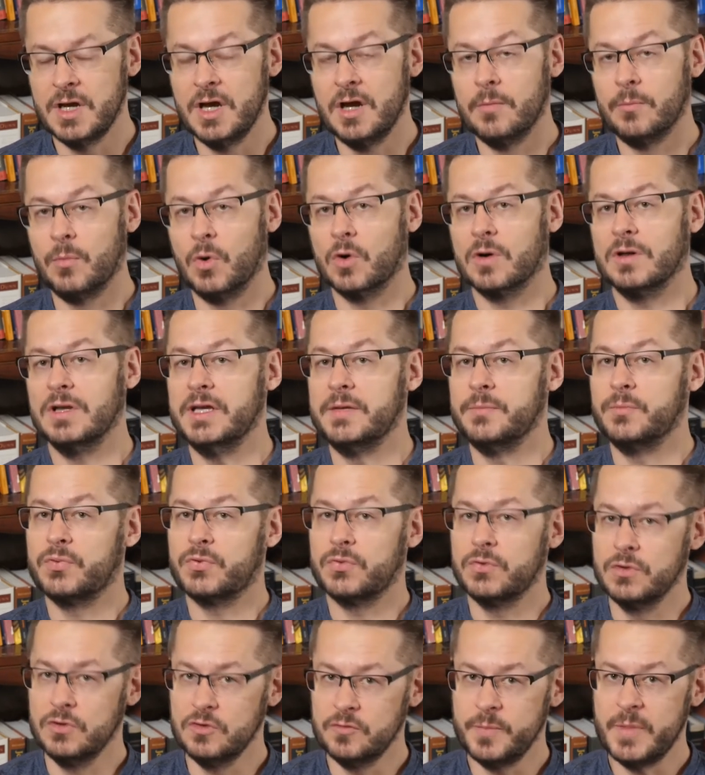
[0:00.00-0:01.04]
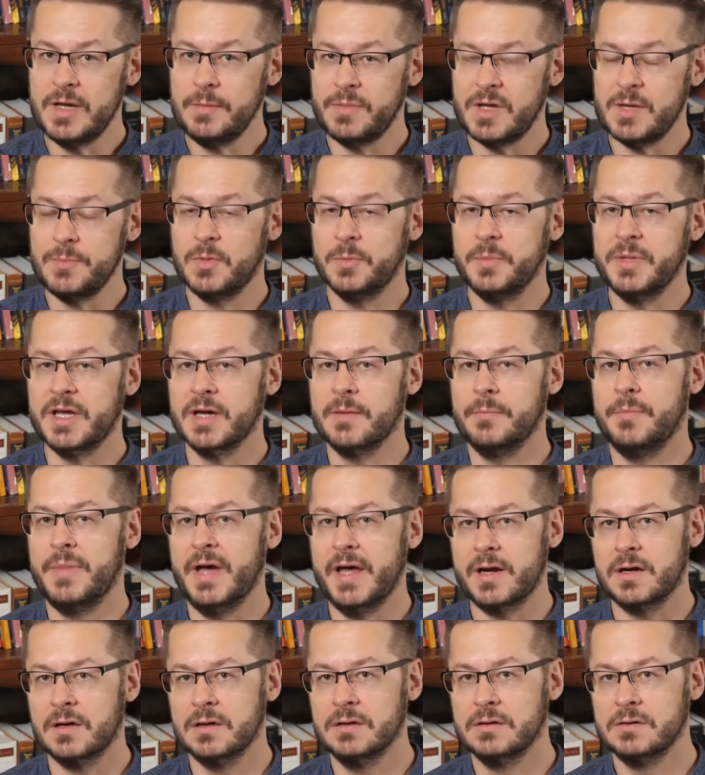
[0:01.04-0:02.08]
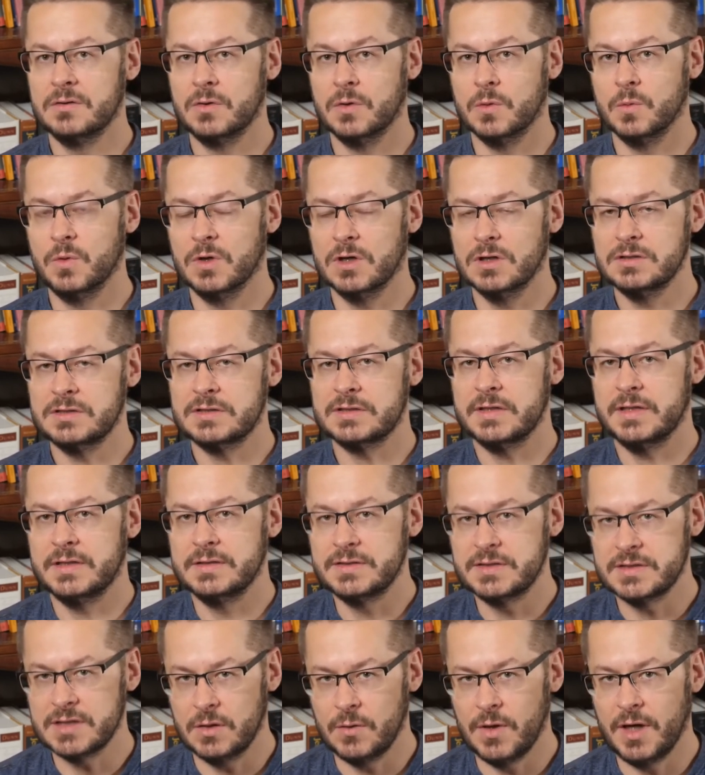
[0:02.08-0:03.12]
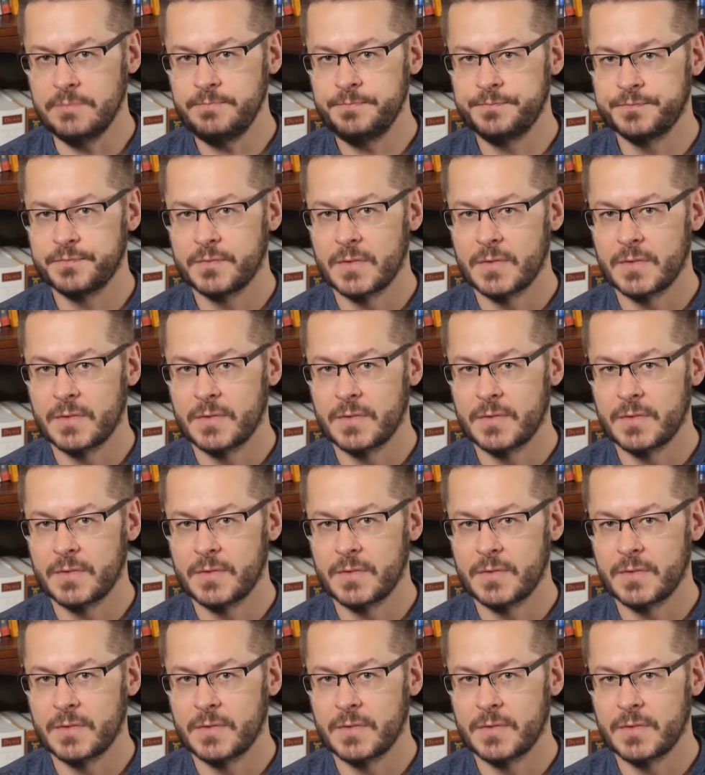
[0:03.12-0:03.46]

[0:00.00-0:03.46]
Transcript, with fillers: Moral improvement, people become better or worse, and so on.